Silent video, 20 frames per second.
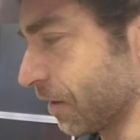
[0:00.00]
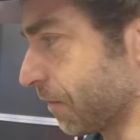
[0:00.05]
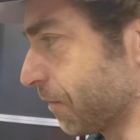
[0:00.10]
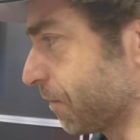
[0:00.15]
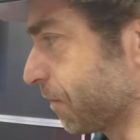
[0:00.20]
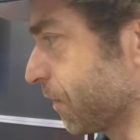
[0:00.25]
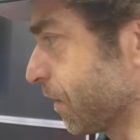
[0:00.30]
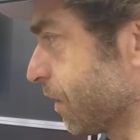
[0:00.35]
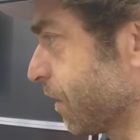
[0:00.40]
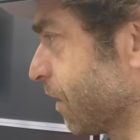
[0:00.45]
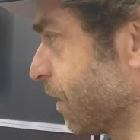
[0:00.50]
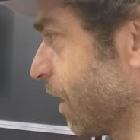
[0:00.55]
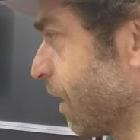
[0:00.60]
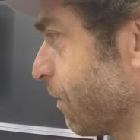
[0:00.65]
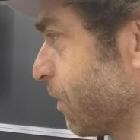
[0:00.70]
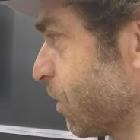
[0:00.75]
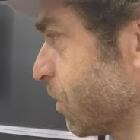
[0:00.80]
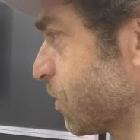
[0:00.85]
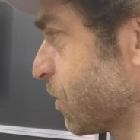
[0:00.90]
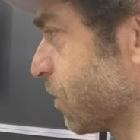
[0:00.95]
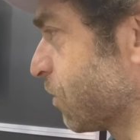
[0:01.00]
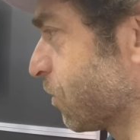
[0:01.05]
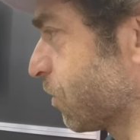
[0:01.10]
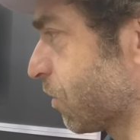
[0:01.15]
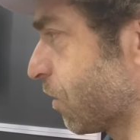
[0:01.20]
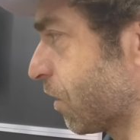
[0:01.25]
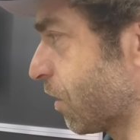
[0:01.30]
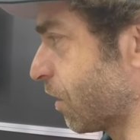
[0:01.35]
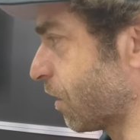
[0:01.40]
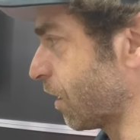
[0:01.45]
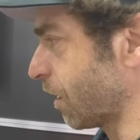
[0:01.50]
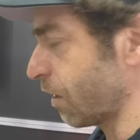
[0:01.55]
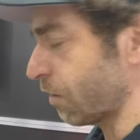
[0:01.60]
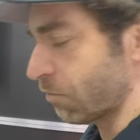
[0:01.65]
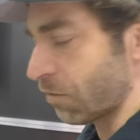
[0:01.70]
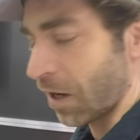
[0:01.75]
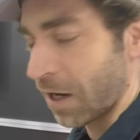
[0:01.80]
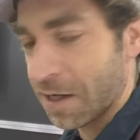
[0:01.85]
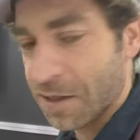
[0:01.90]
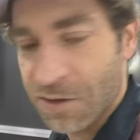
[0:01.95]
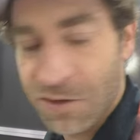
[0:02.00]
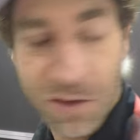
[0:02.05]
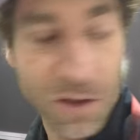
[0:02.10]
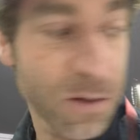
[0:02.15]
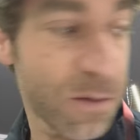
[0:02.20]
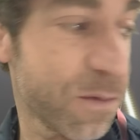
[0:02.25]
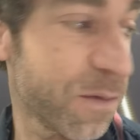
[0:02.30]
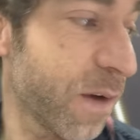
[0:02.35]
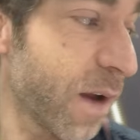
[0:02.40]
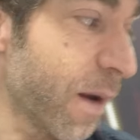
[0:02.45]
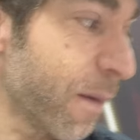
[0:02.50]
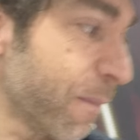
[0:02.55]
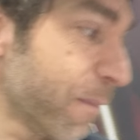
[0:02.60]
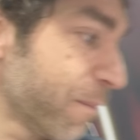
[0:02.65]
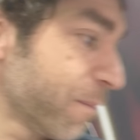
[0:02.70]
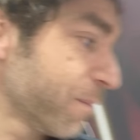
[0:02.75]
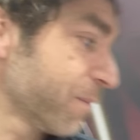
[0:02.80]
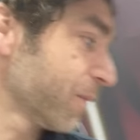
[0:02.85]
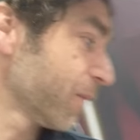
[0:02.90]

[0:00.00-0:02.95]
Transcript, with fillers: Yeah. And we also do a, a range of um,